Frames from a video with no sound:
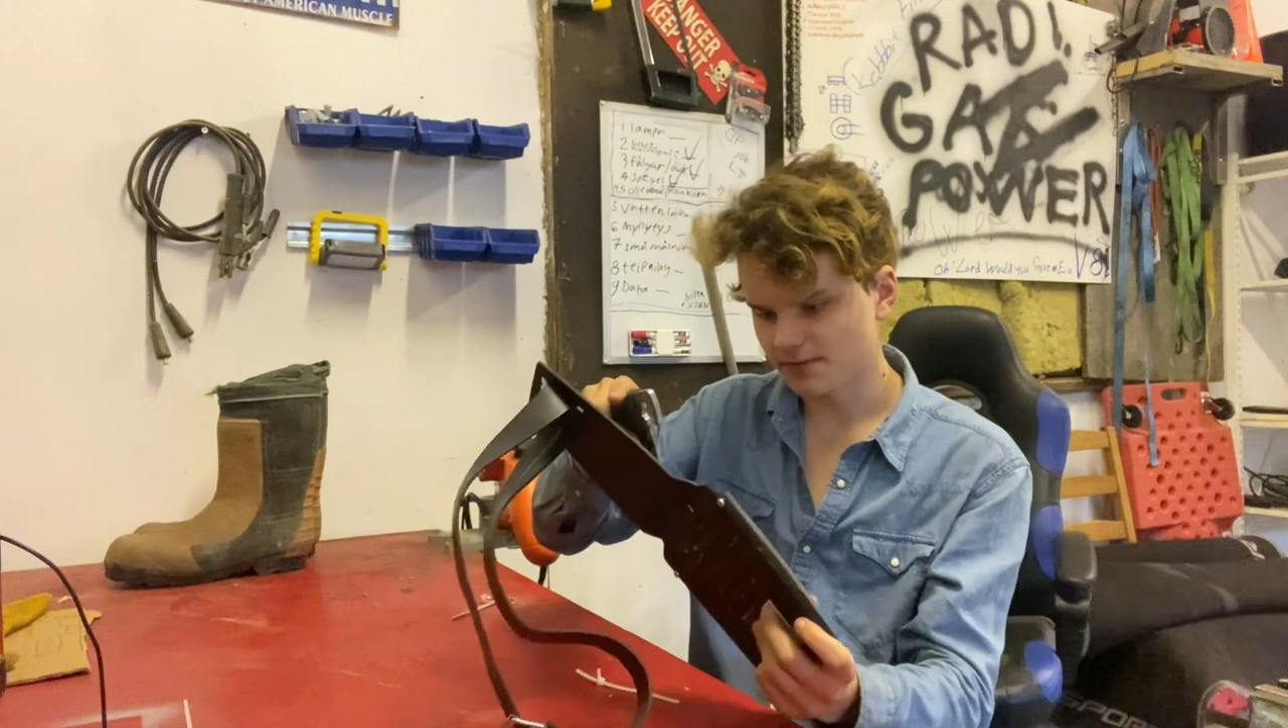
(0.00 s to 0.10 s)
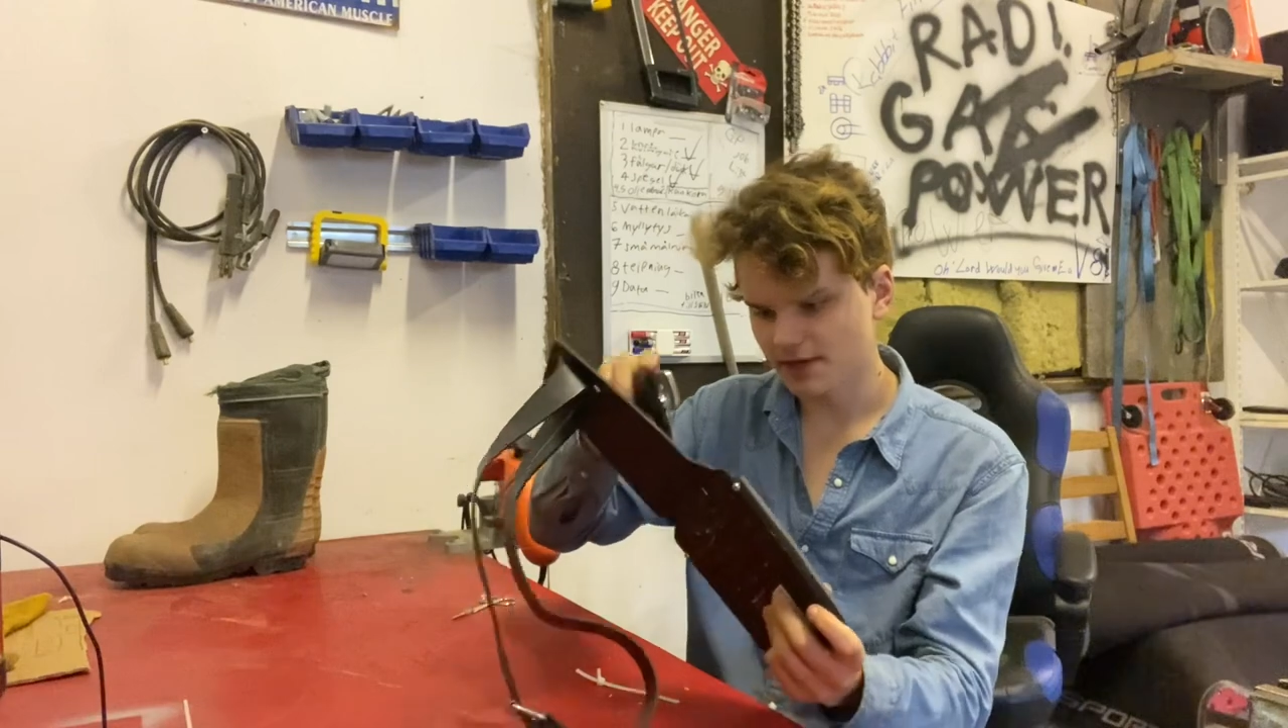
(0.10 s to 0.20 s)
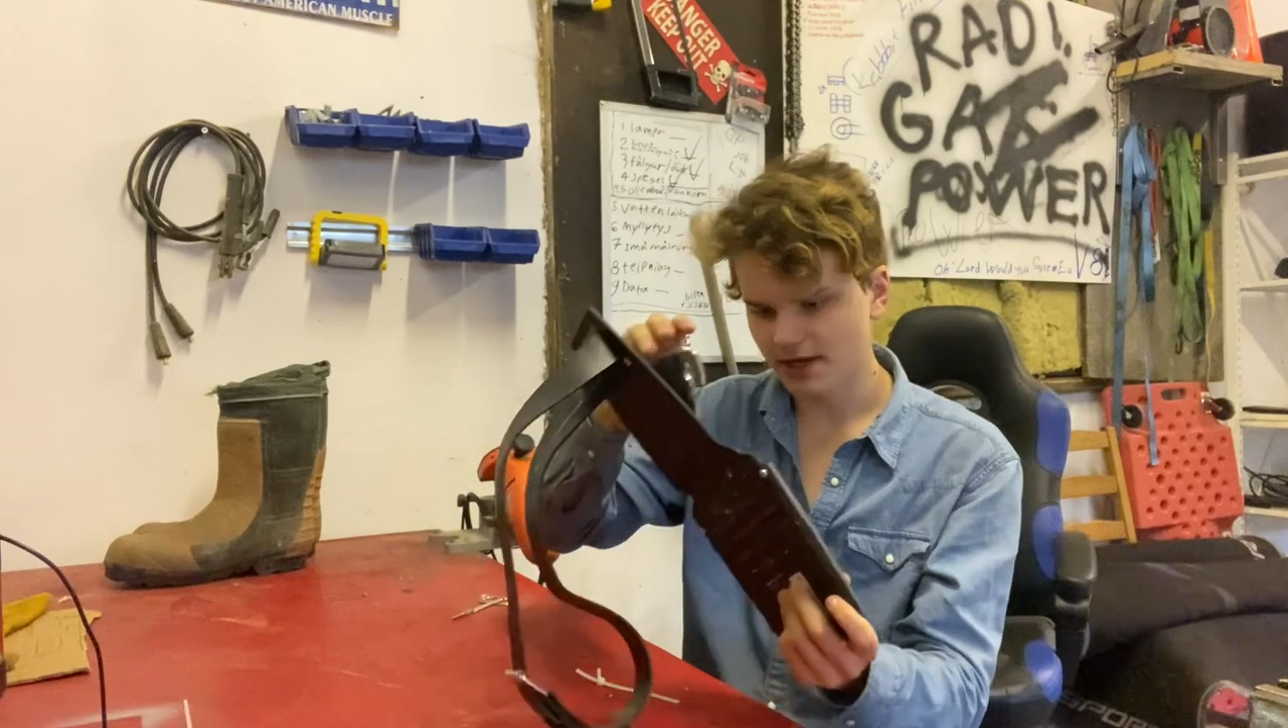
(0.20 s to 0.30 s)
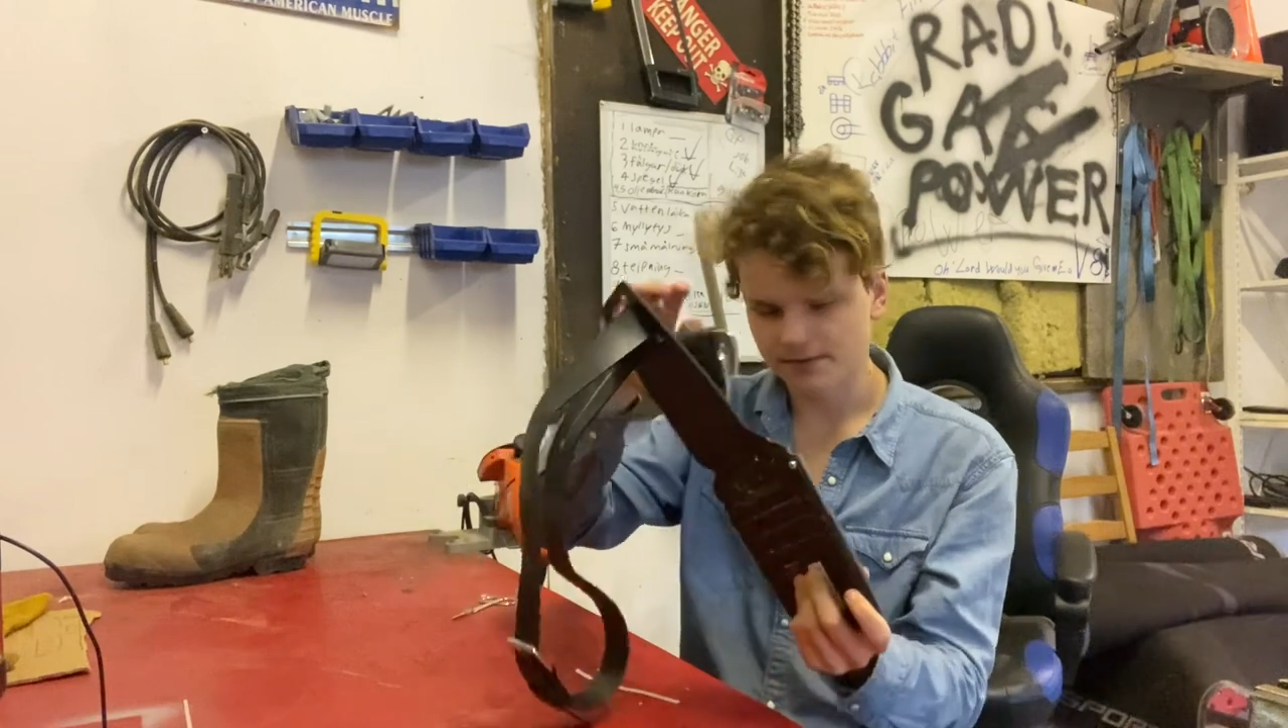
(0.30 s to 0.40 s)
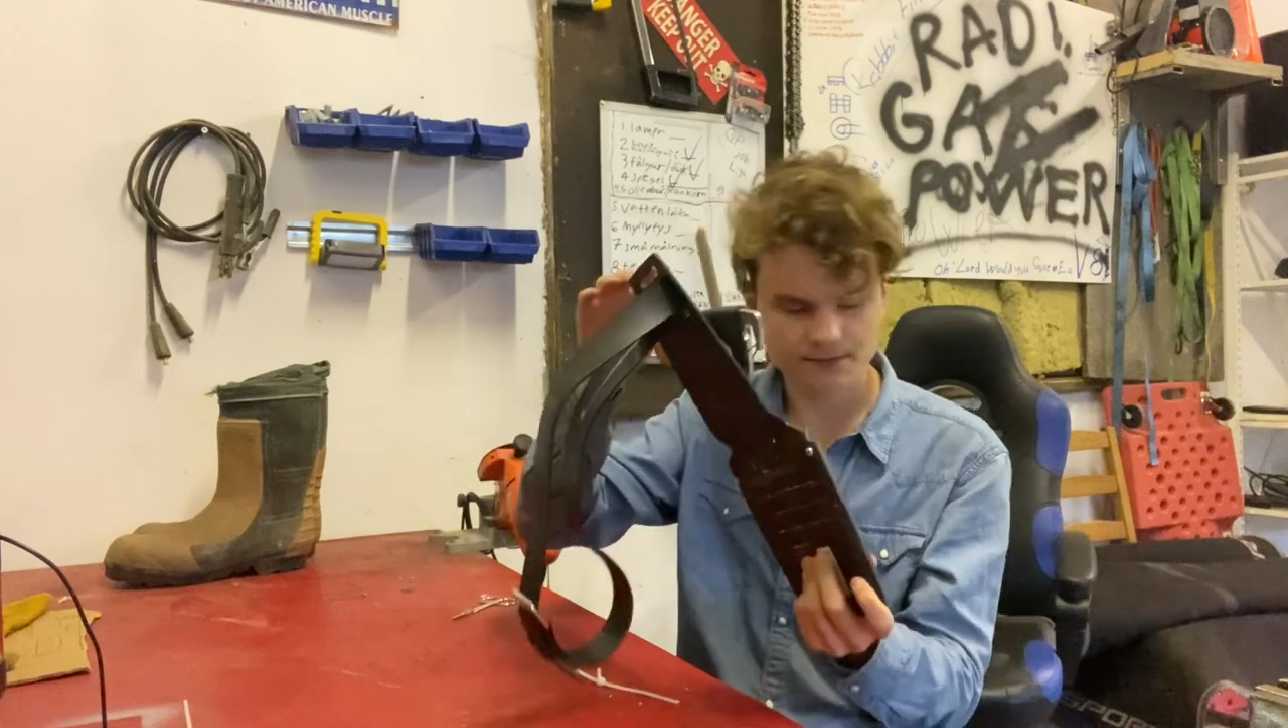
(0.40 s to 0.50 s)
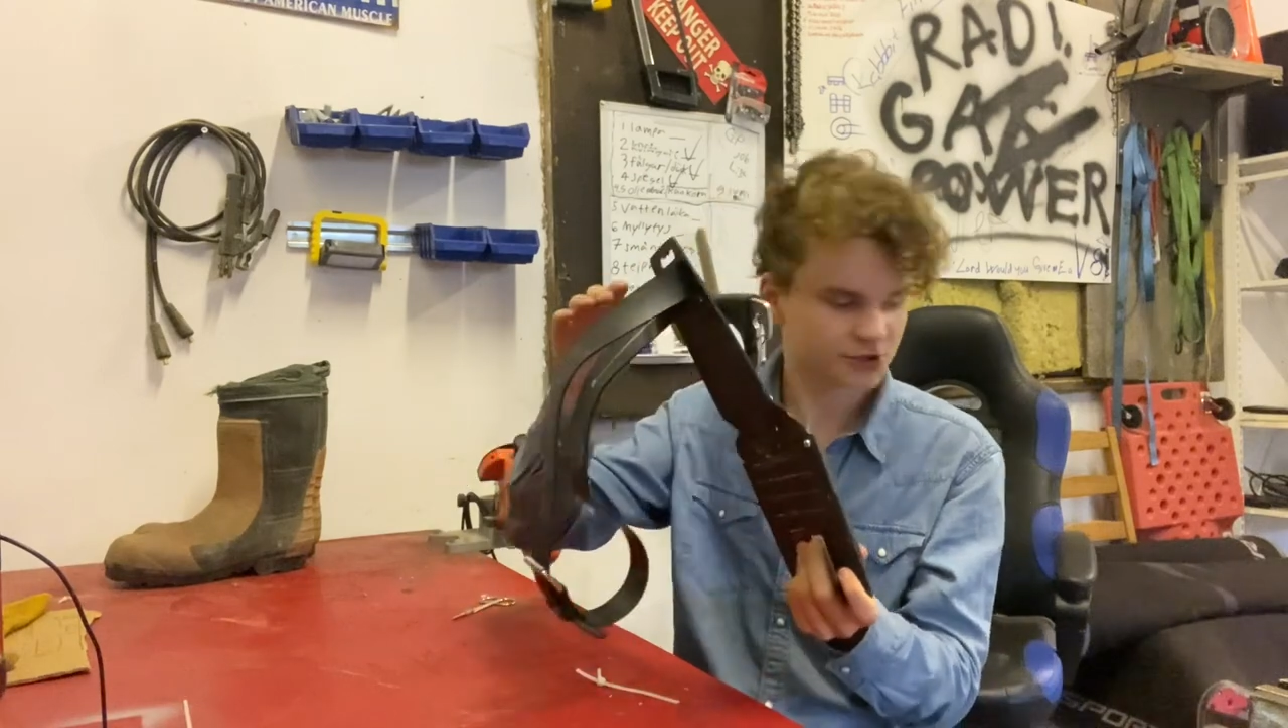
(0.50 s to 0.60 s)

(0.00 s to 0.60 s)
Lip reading: but I